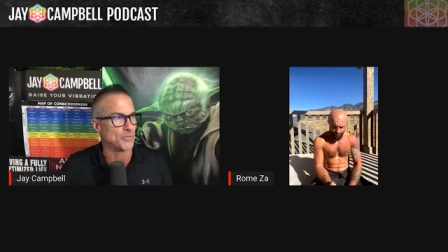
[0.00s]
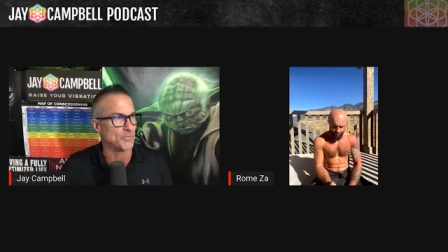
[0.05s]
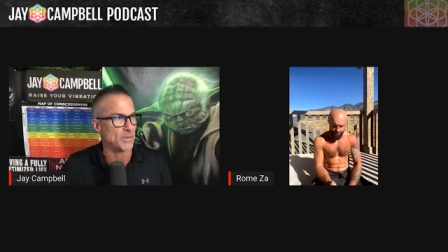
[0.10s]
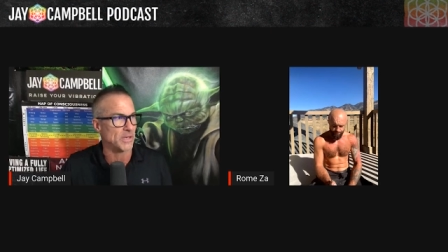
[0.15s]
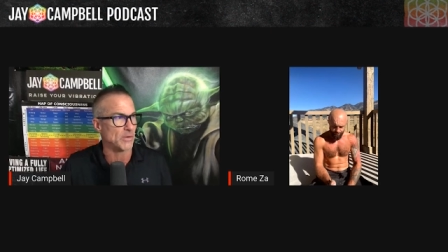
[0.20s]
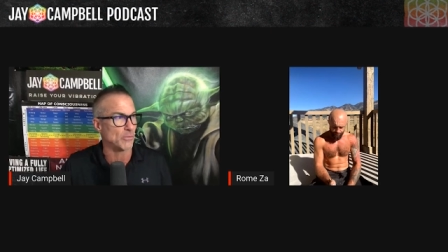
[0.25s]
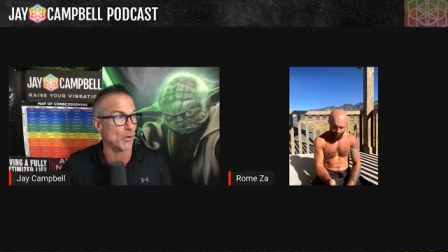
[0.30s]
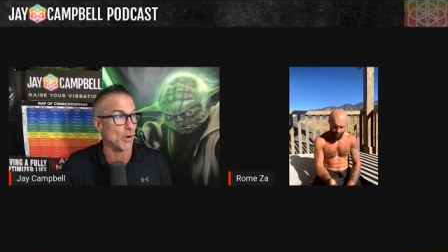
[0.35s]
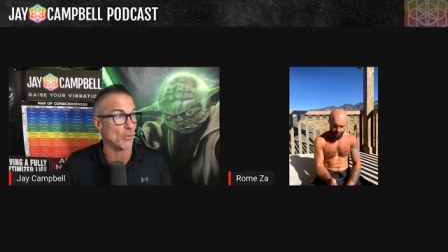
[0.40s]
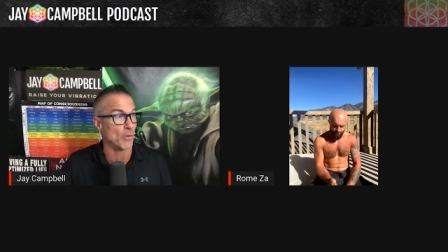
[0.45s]
to
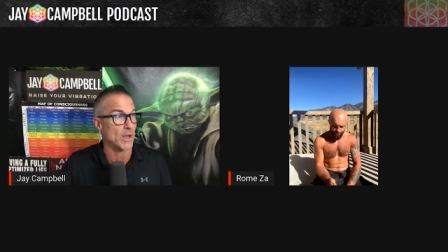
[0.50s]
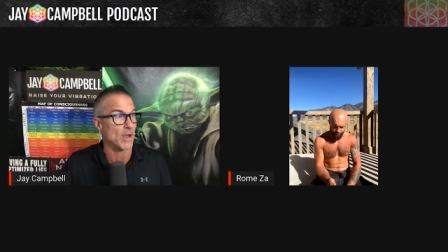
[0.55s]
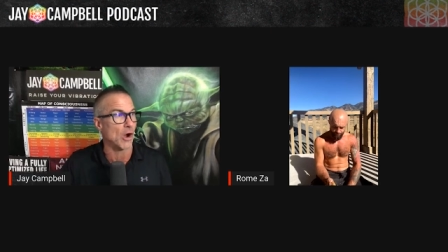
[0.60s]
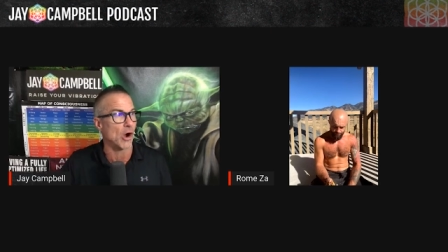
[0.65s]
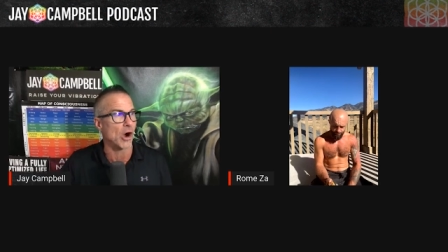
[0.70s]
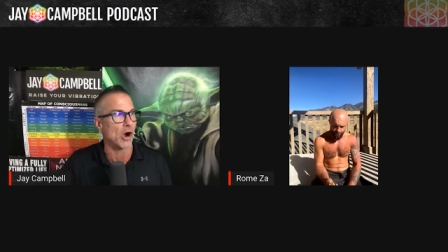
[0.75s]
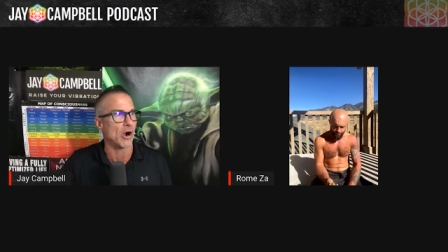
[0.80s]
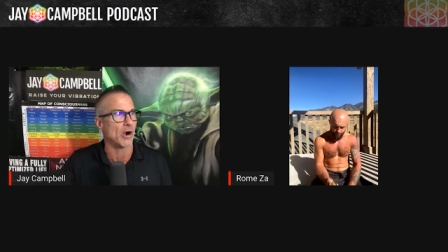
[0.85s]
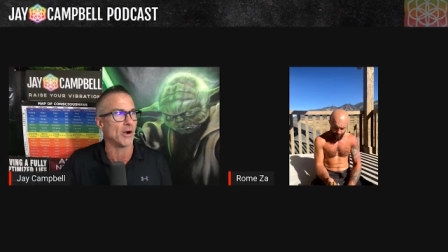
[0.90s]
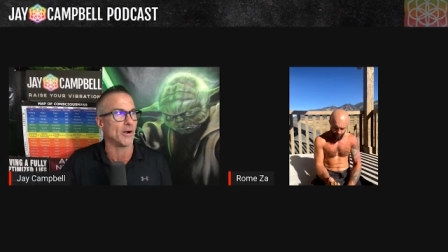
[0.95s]
be where we
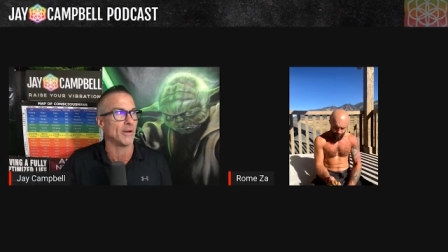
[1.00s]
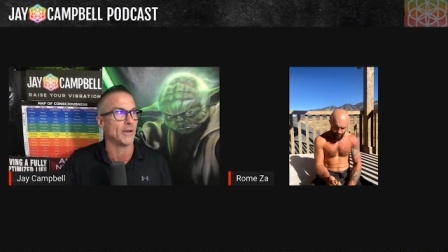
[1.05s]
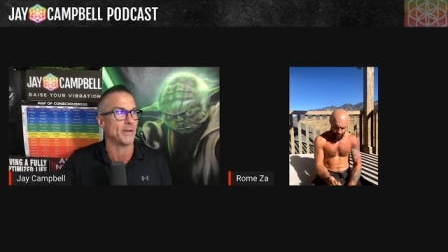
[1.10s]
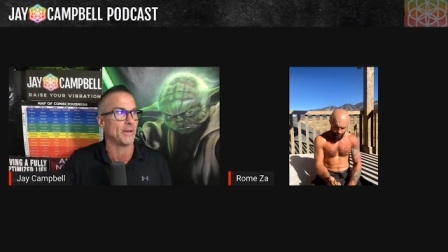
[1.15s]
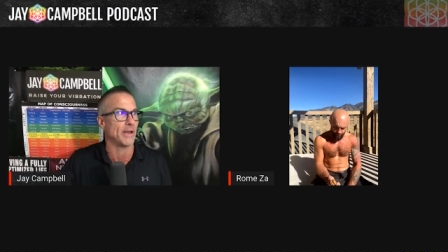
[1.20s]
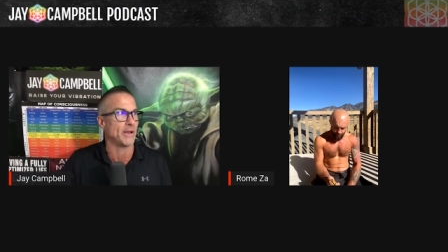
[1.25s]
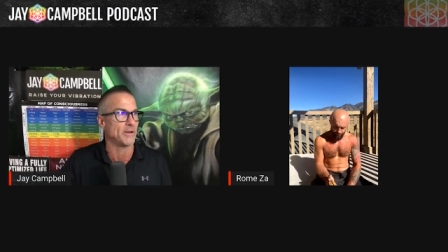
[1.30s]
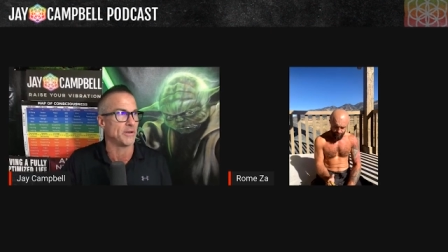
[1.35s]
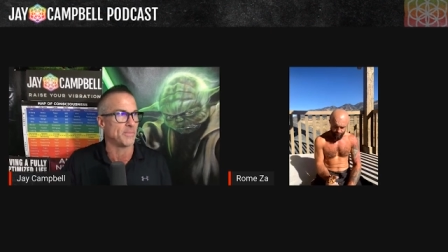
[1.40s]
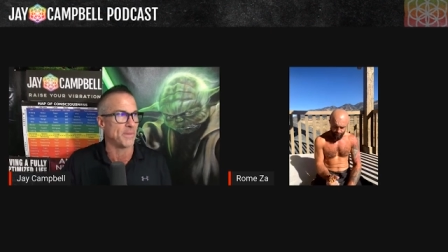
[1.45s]
are
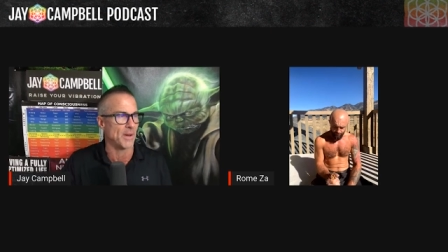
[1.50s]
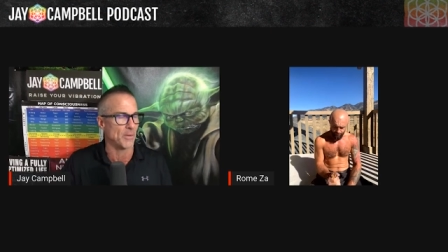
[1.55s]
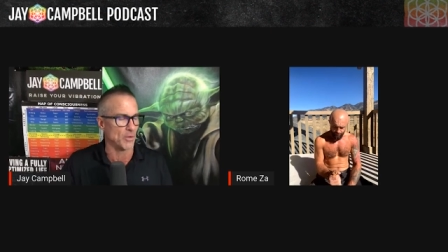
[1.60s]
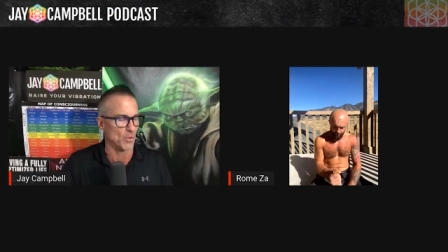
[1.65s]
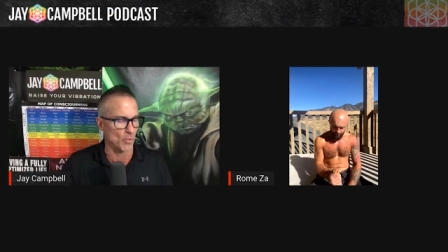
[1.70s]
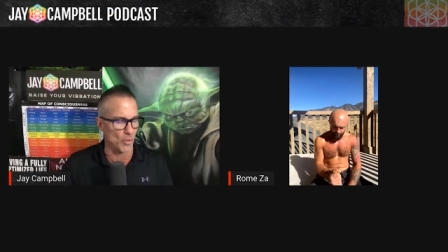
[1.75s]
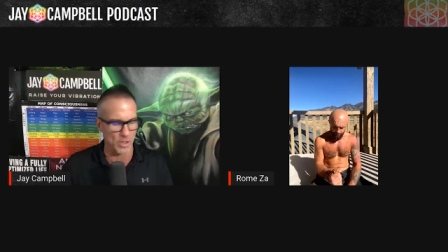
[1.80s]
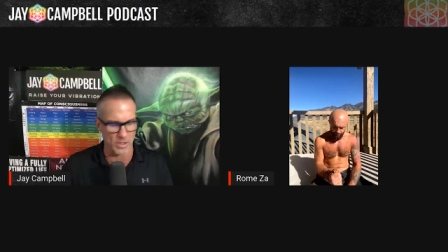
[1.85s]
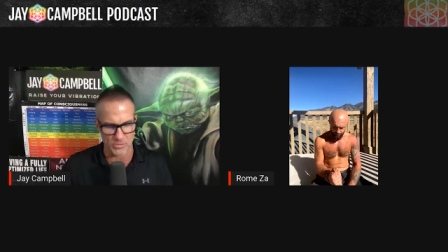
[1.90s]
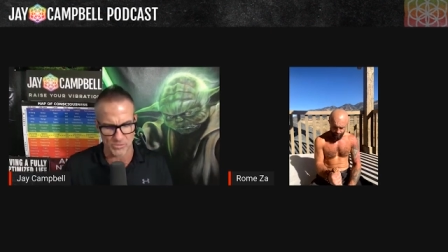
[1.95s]
and, and to be able
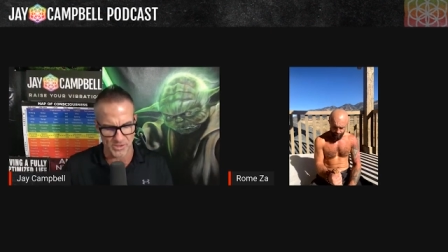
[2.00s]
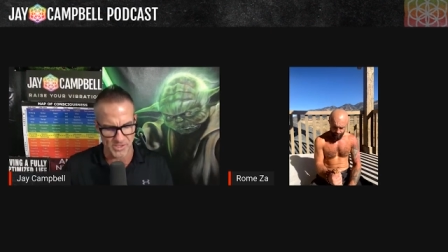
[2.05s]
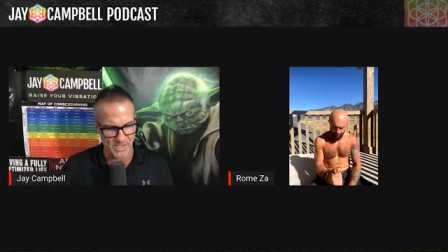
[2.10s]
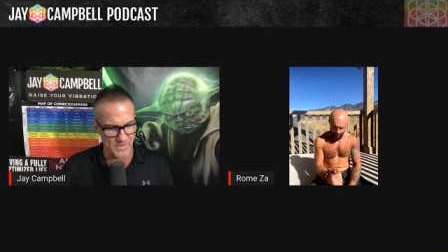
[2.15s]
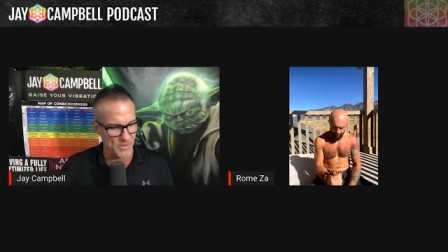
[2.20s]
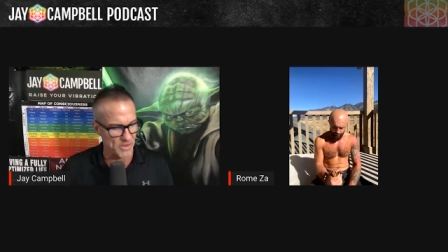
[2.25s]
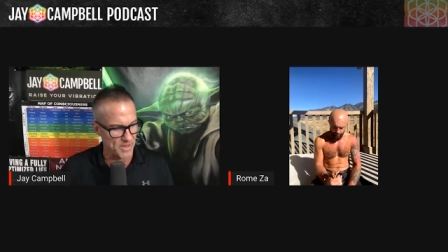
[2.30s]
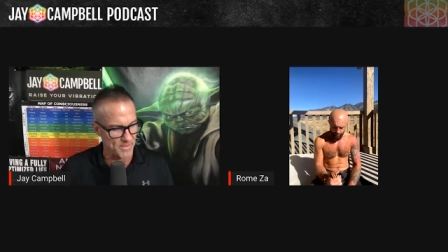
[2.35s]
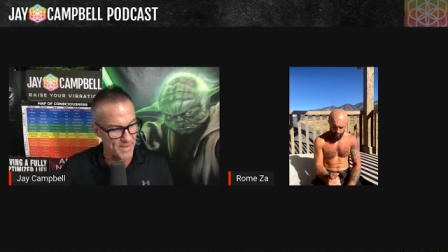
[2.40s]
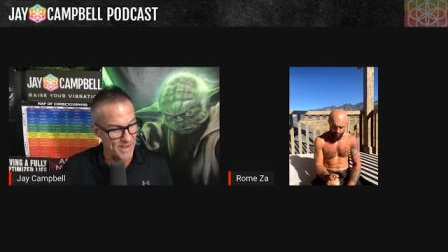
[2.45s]
to work with
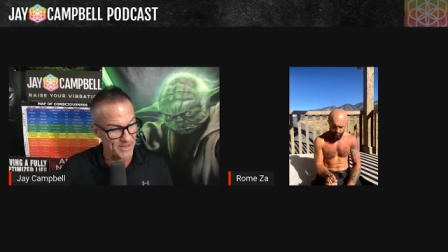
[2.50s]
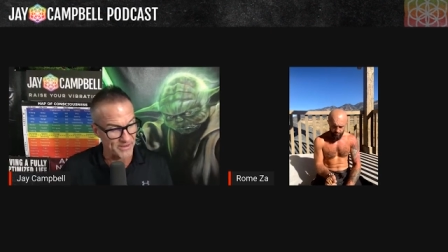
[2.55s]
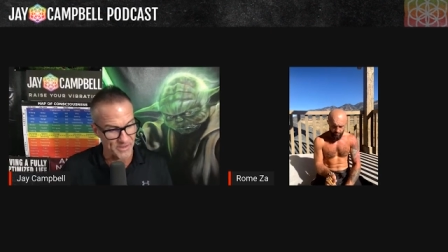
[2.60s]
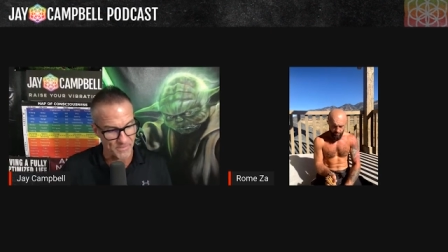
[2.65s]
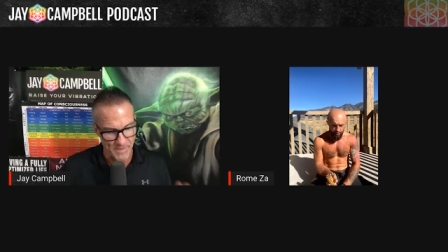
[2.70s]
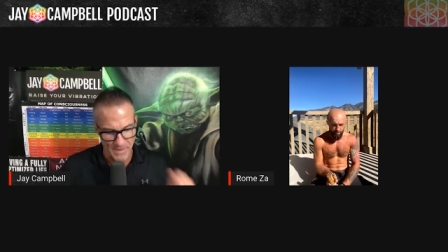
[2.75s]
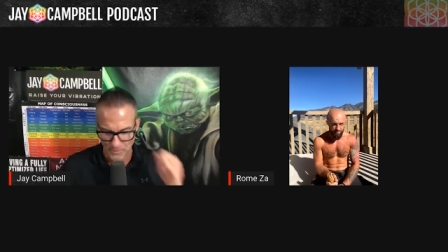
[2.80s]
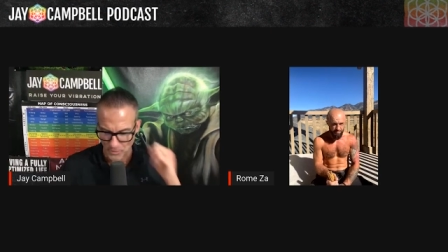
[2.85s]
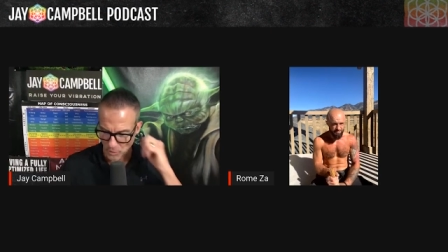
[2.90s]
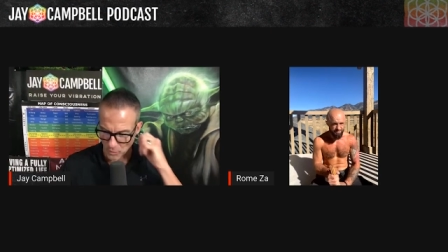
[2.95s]
some of the
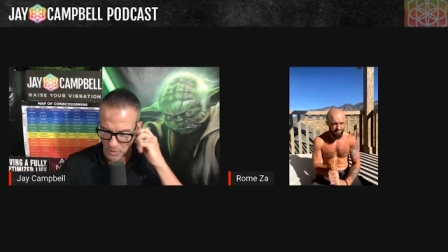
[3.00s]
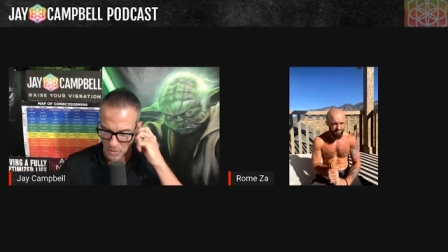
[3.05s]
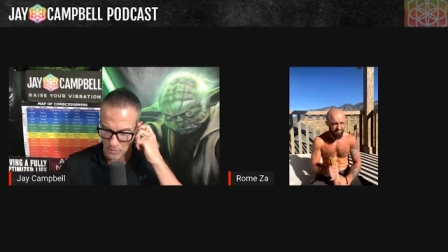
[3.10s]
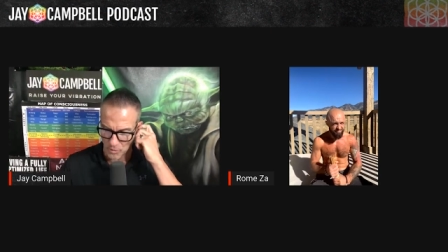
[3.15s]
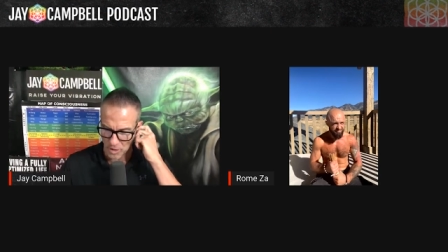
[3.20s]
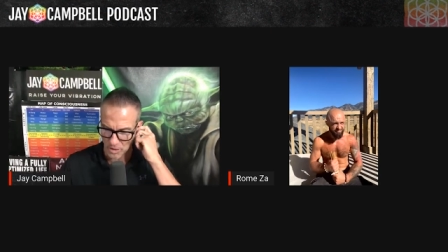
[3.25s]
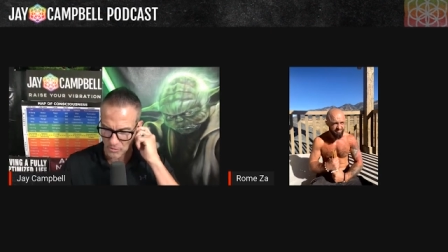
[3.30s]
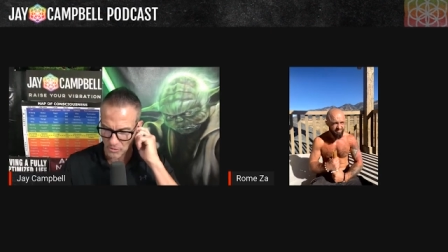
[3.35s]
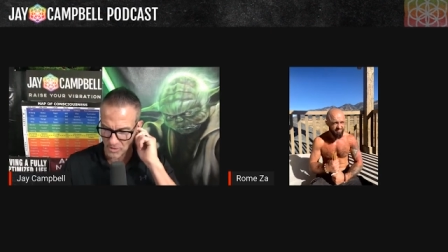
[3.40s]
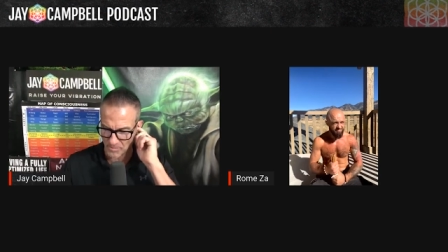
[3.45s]
amazing people that we
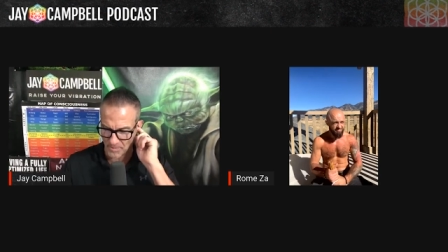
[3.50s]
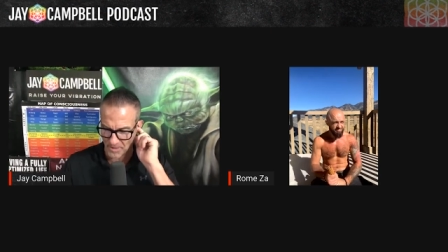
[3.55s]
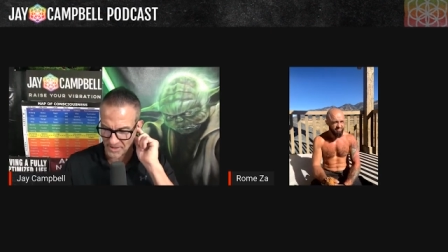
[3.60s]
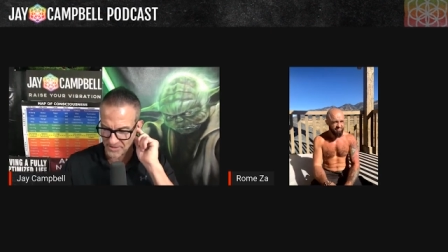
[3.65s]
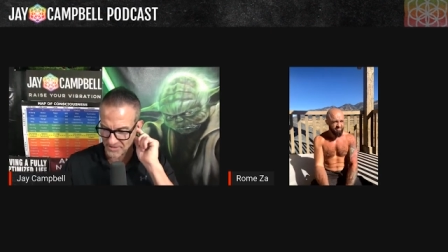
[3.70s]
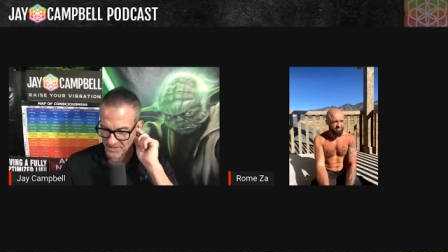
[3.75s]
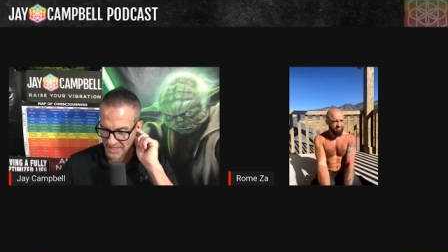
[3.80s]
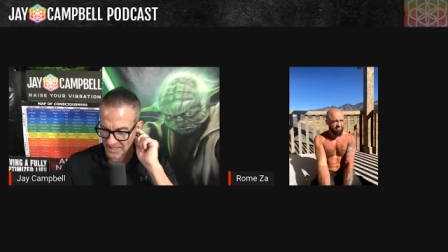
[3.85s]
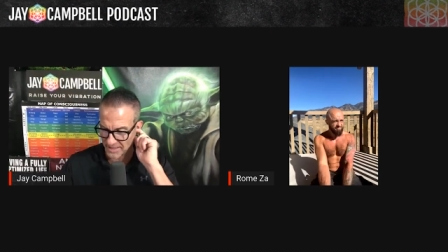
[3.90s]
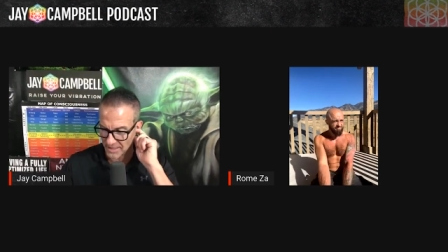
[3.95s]
work with. But
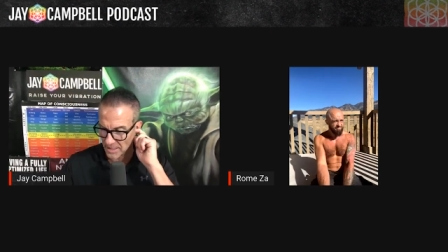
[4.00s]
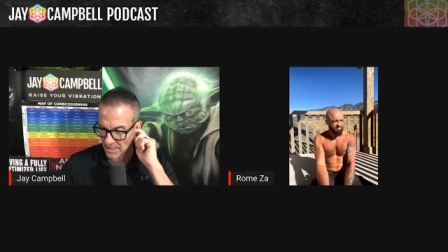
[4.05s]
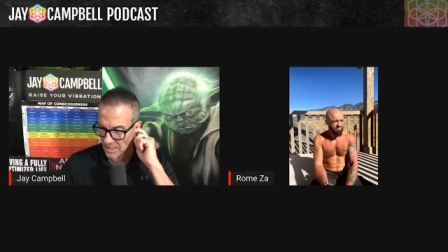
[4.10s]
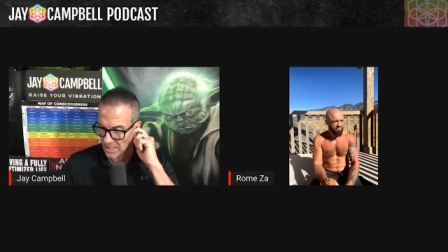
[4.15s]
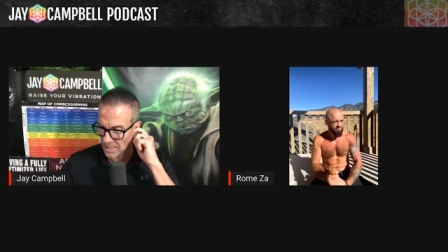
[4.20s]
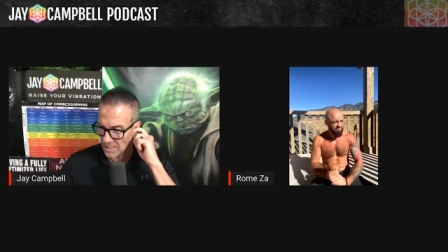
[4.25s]
it's like,